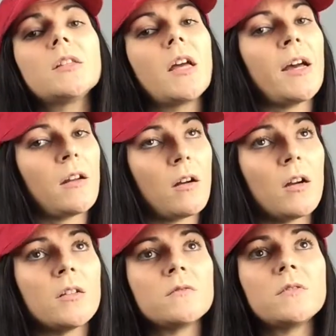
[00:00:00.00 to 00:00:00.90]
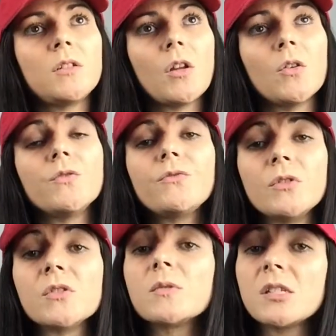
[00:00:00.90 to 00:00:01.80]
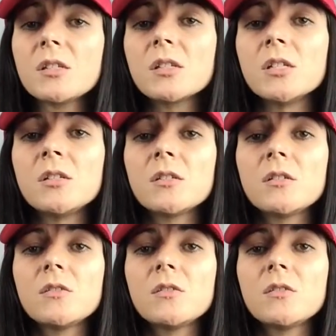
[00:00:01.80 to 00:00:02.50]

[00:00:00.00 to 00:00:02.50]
that are, infused with distillate.